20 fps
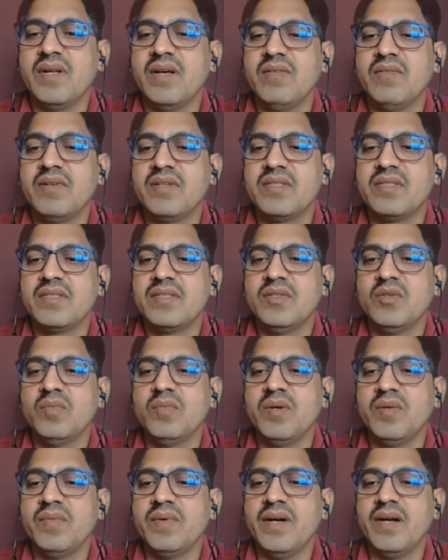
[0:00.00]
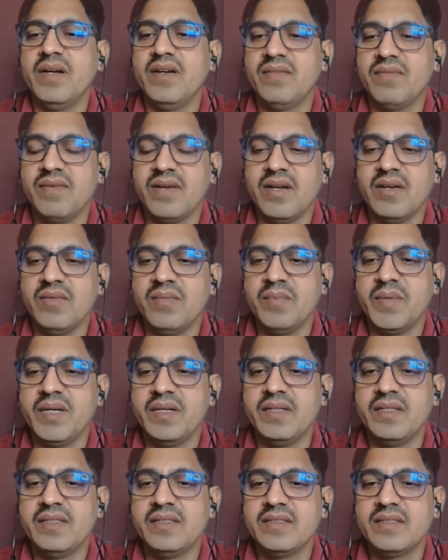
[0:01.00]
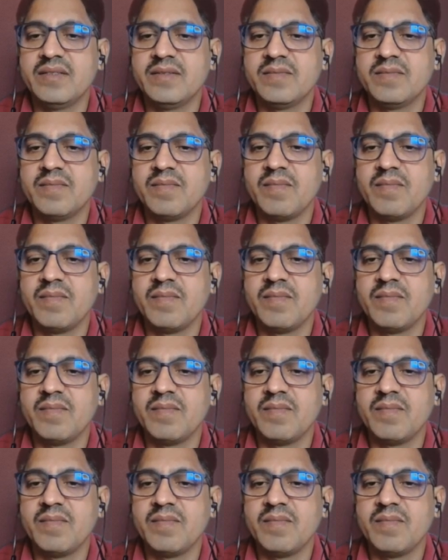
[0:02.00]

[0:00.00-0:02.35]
flowers you may find five petals.